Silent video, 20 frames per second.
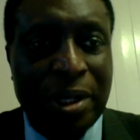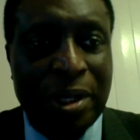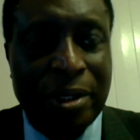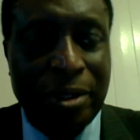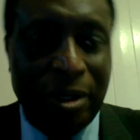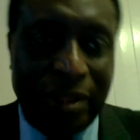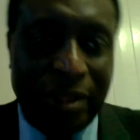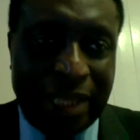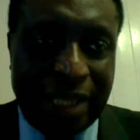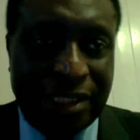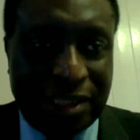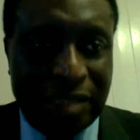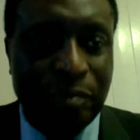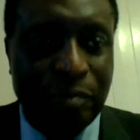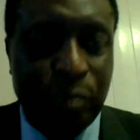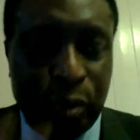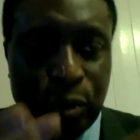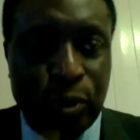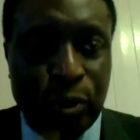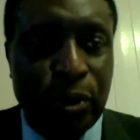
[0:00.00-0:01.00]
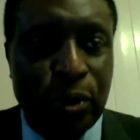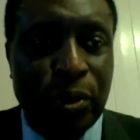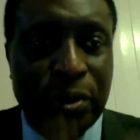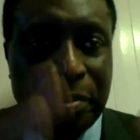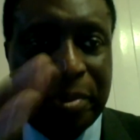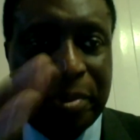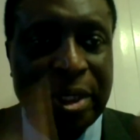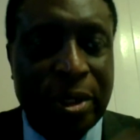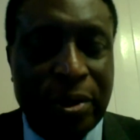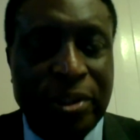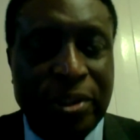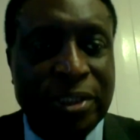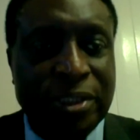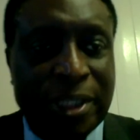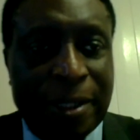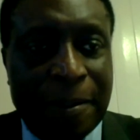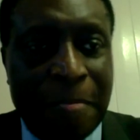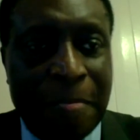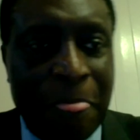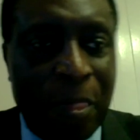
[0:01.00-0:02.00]
Not that simple though, because
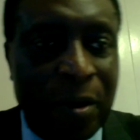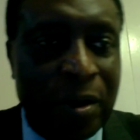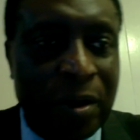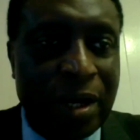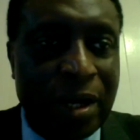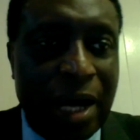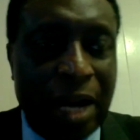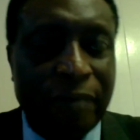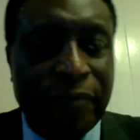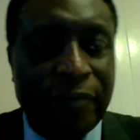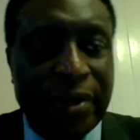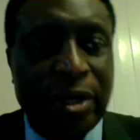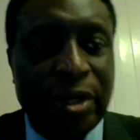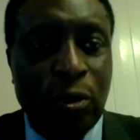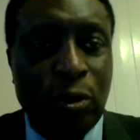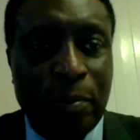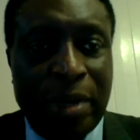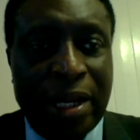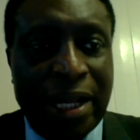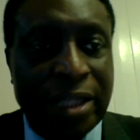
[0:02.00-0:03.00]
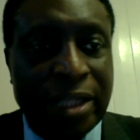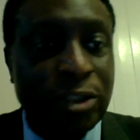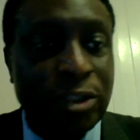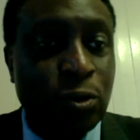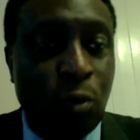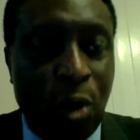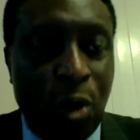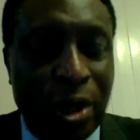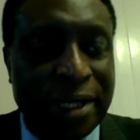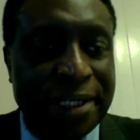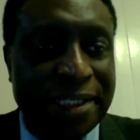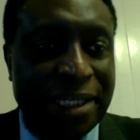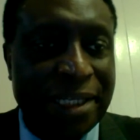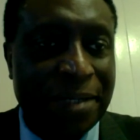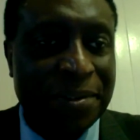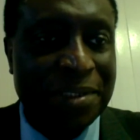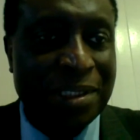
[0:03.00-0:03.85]
Alfred Nobel had to work it out.